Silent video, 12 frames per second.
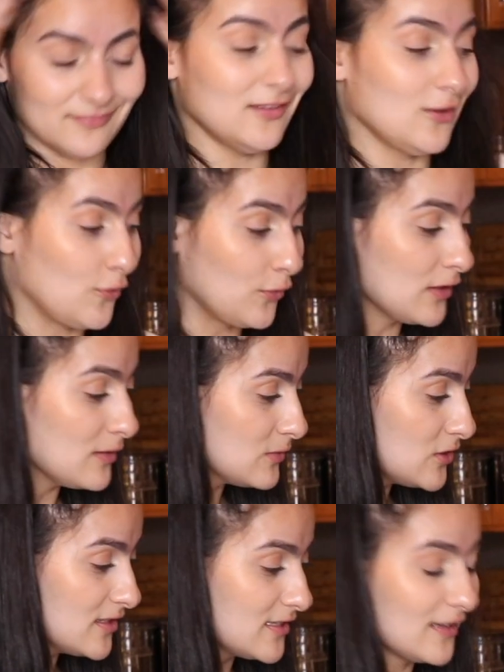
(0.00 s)
the cream
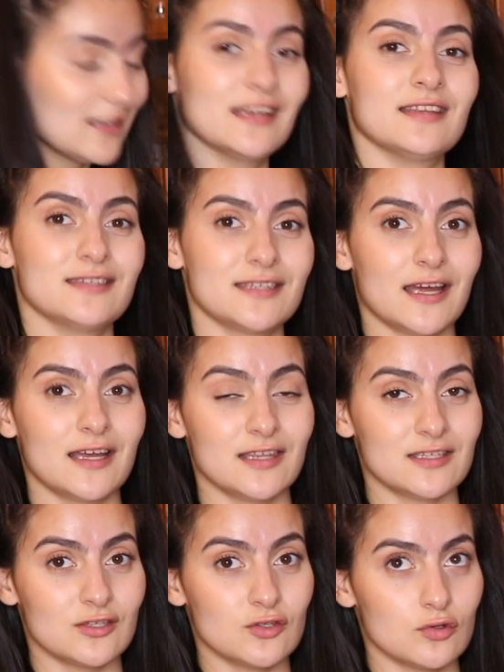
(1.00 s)
cheese on the inside.
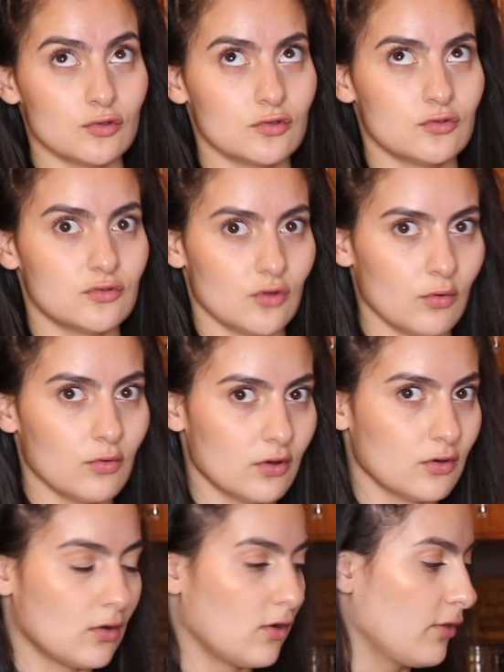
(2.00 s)
This is so
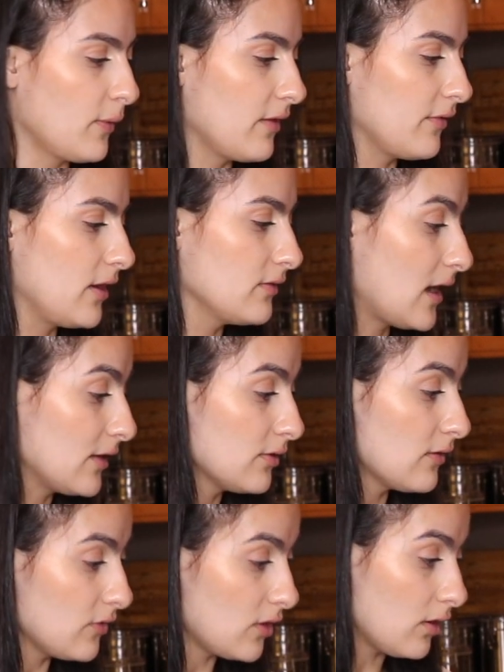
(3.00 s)
good all the way around. I
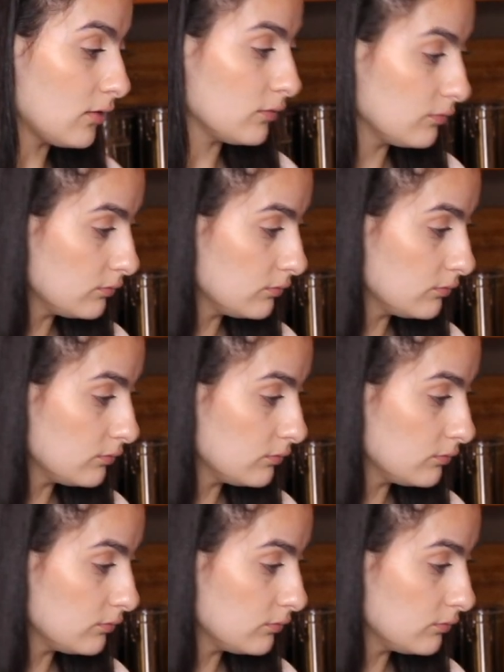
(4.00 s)
don't even know.